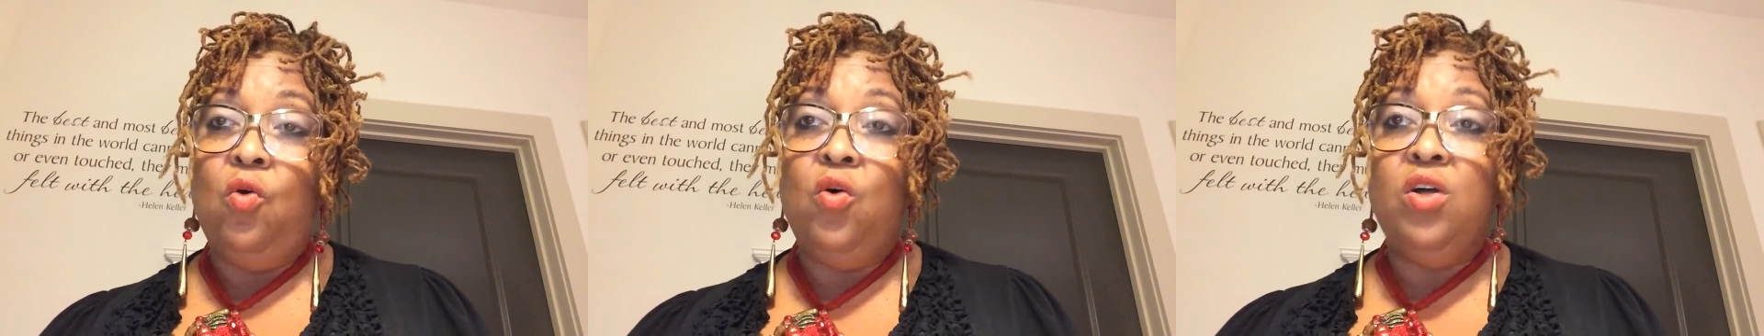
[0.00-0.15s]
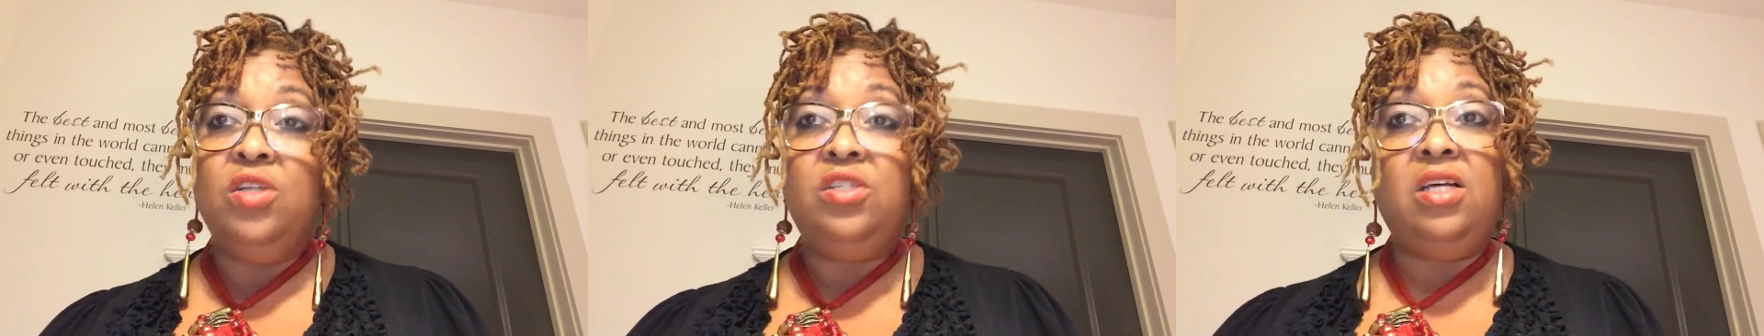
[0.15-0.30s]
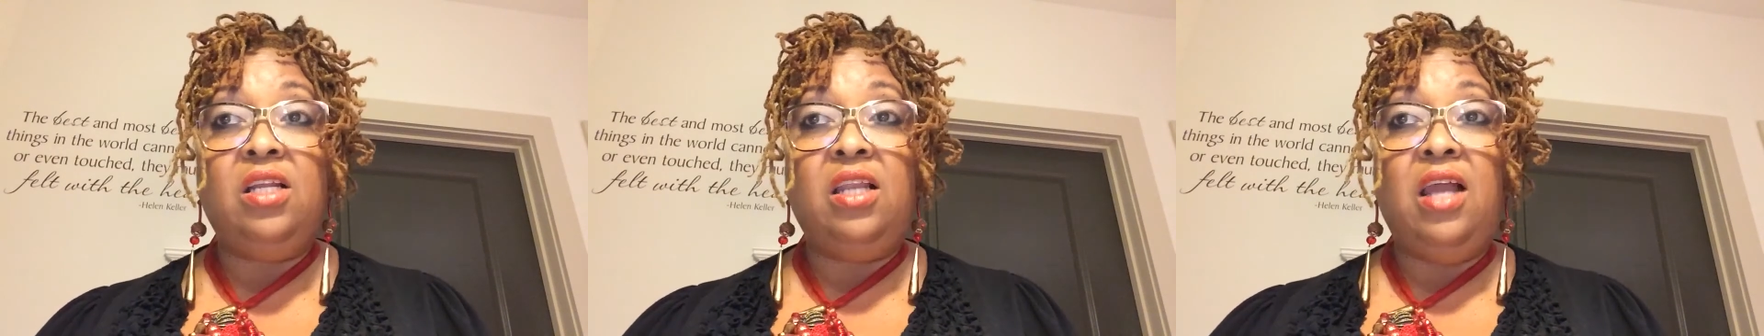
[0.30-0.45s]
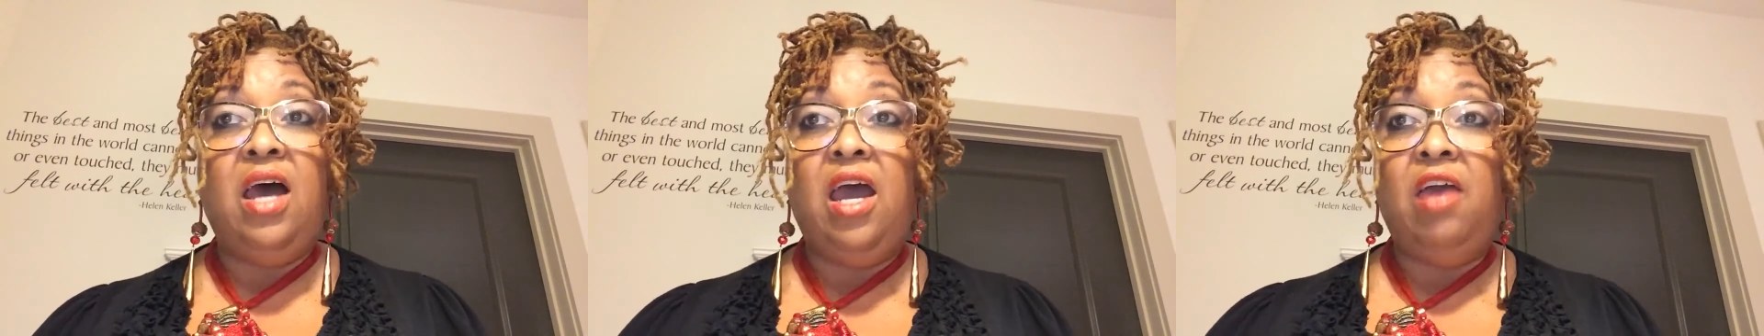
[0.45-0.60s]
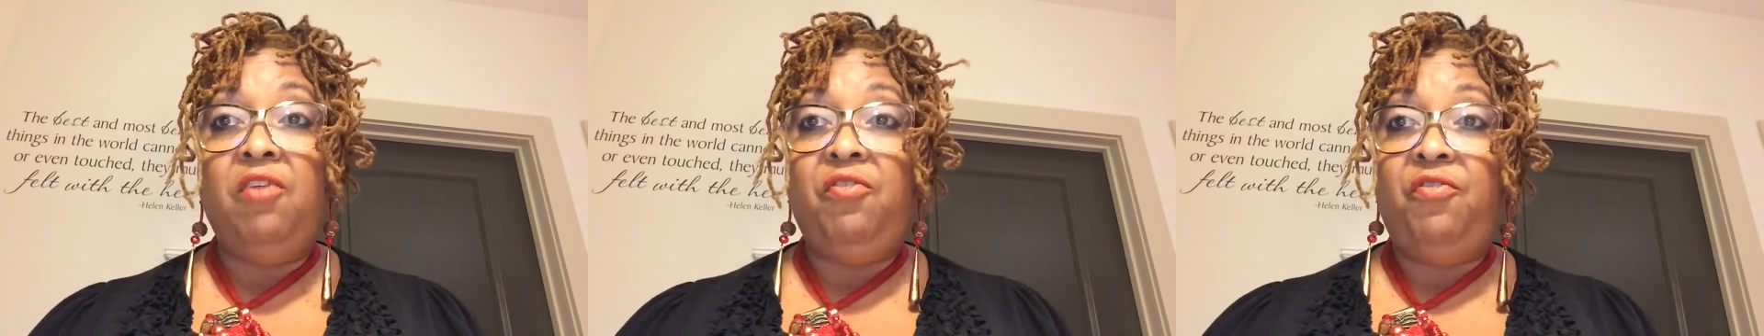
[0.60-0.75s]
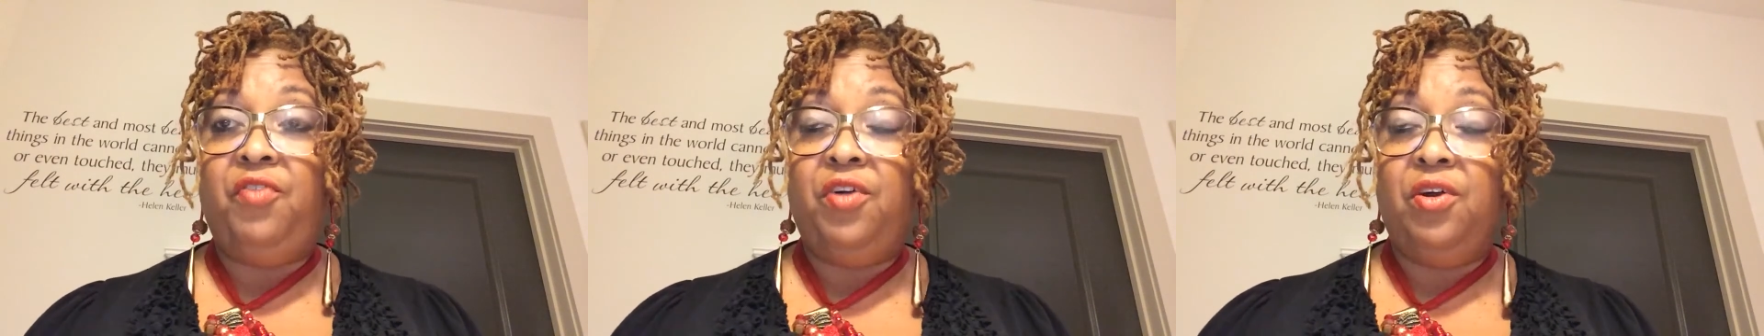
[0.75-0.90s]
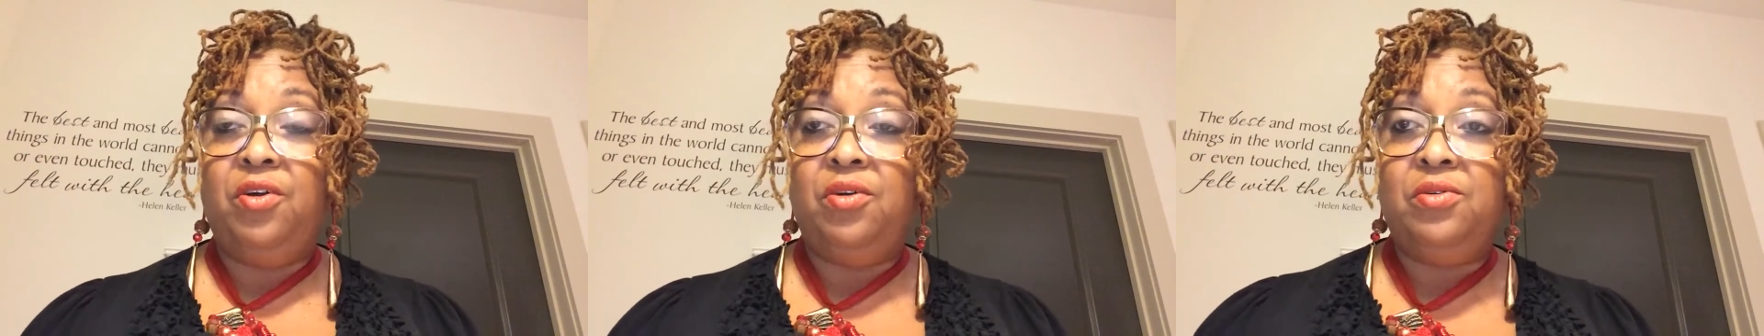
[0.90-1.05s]
on July
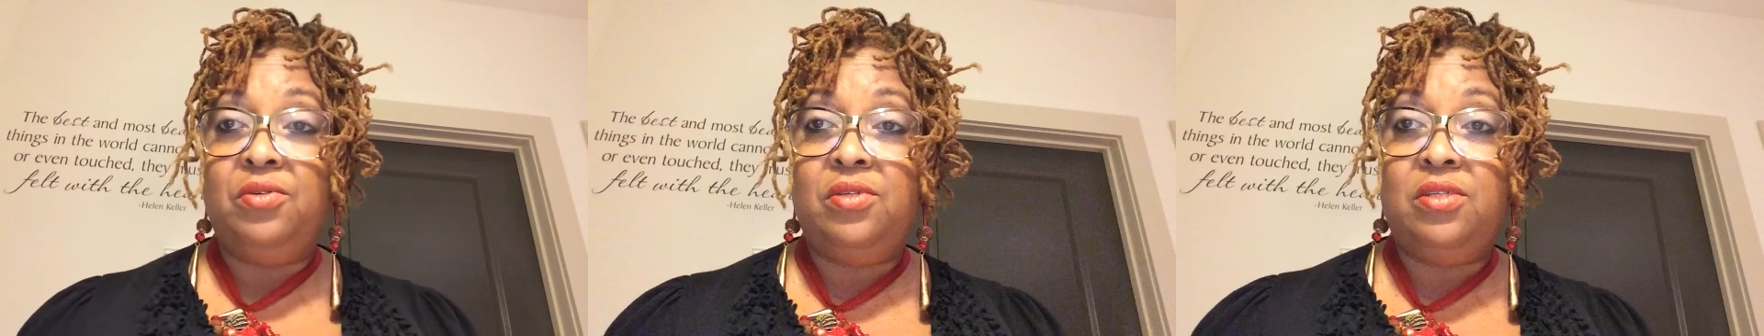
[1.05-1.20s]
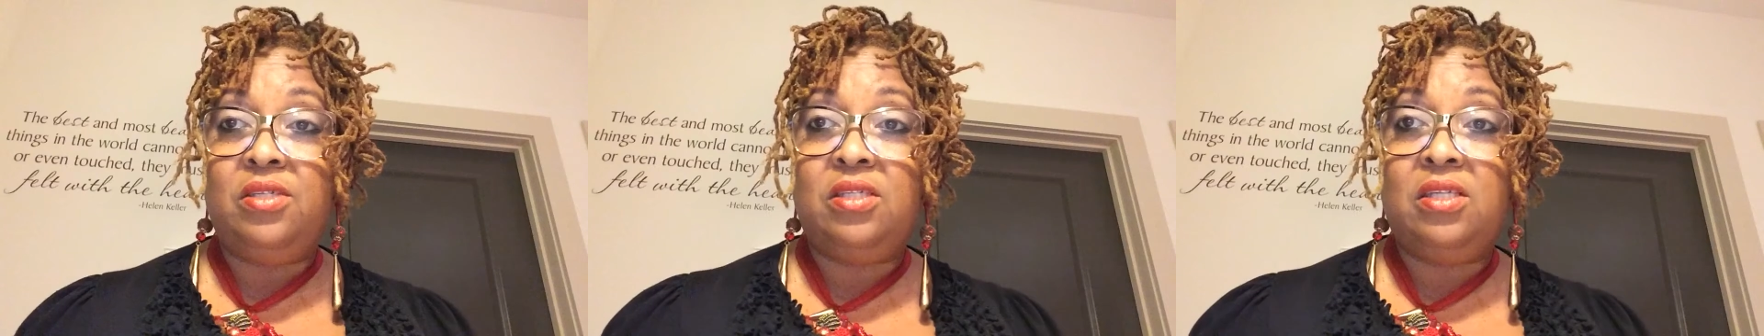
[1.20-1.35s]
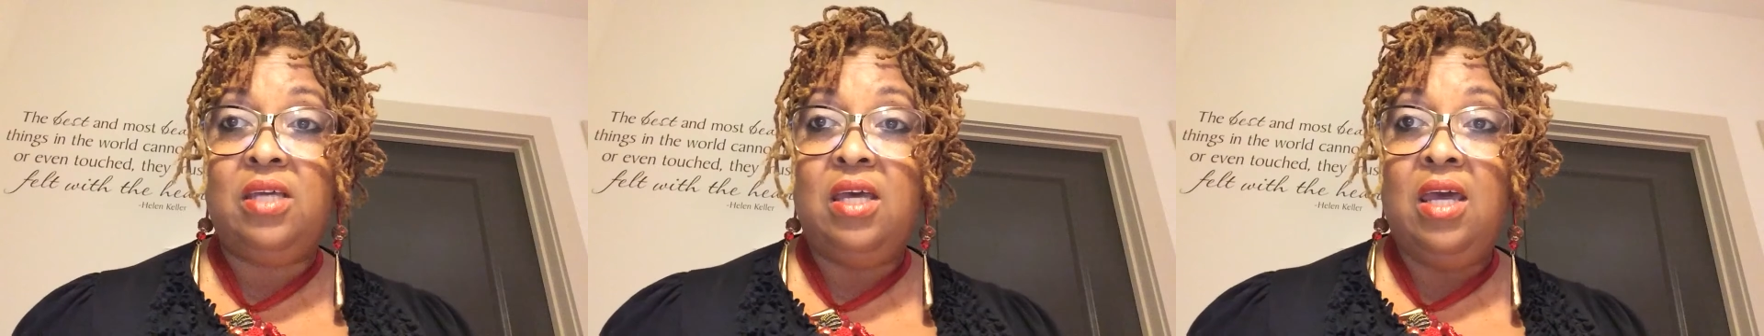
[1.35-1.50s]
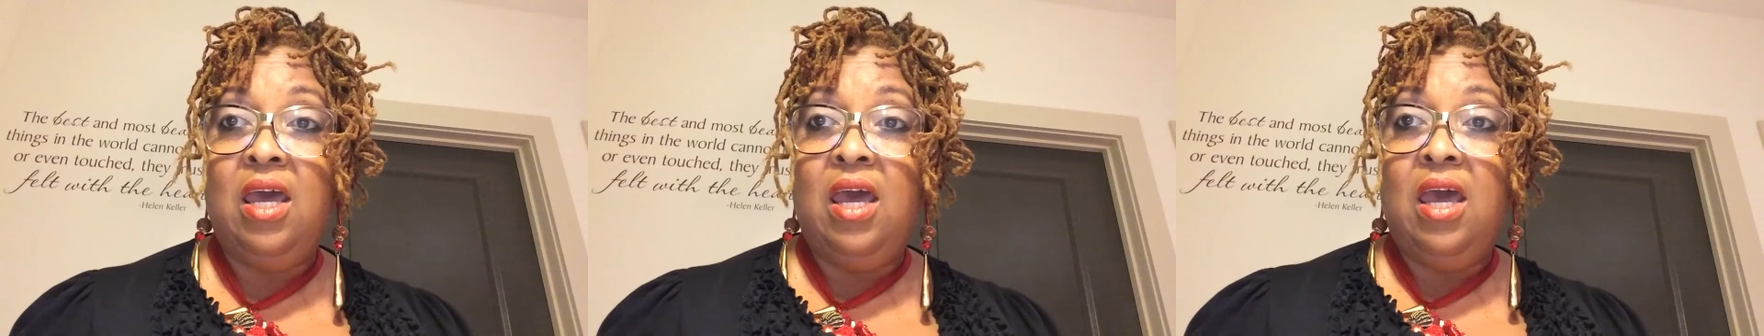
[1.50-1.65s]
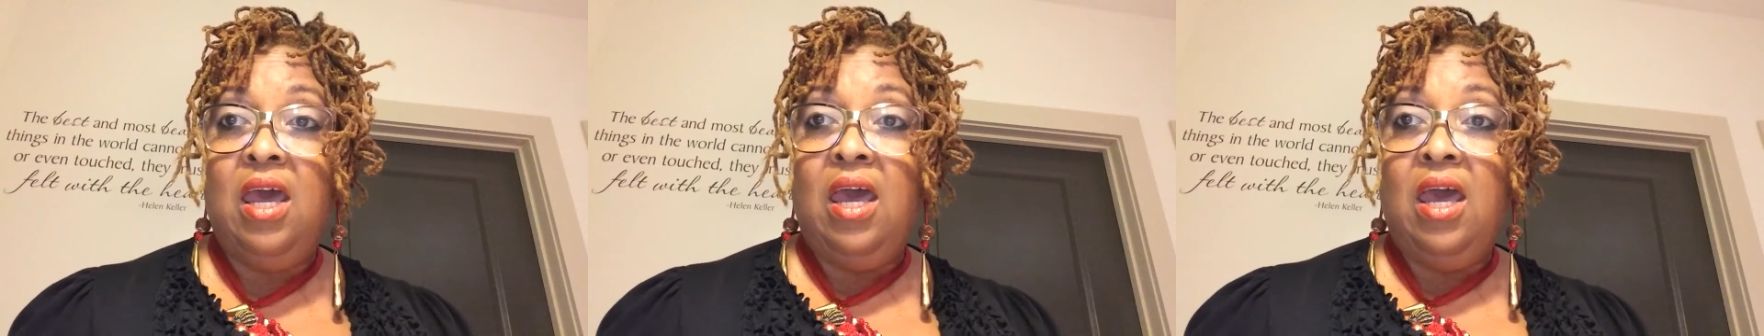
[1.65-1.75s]
1st